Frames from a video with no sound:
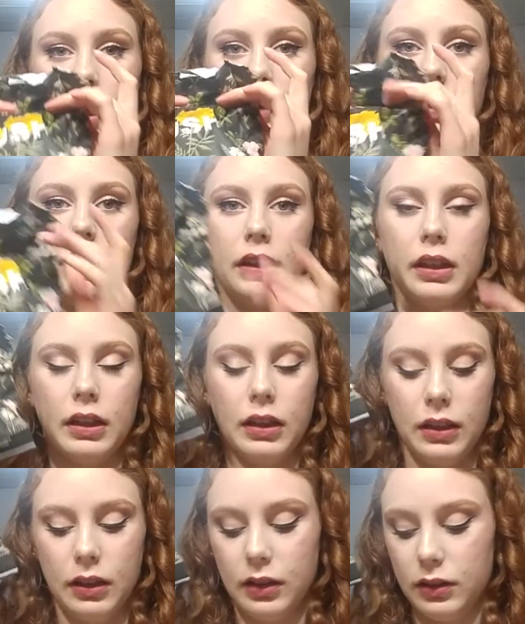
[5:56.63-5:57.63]
I really think
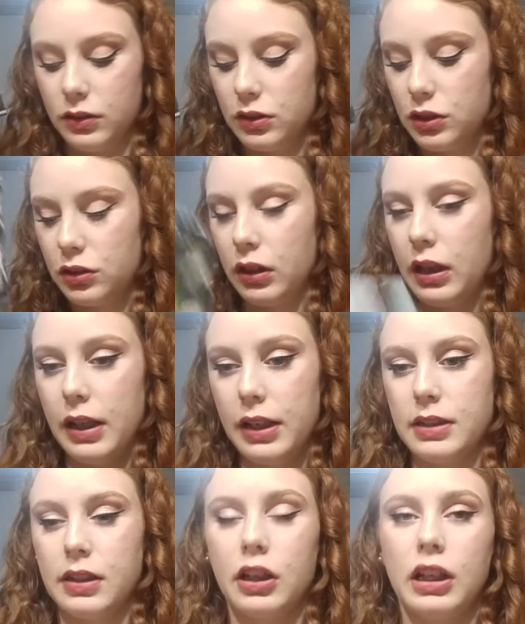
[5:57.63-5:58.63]
it
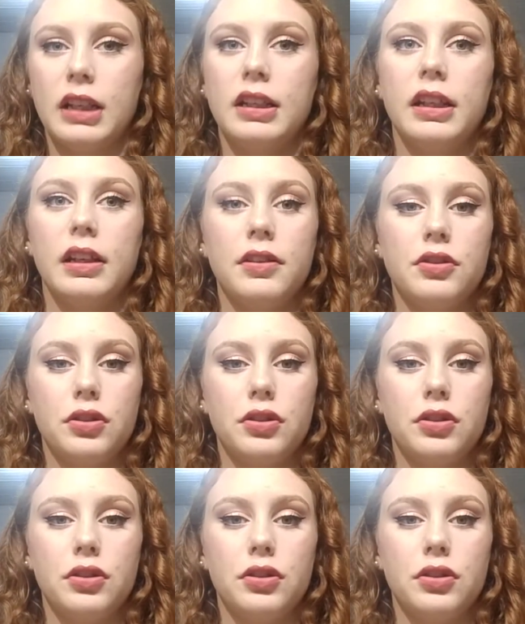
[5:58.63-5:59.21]
is a good idea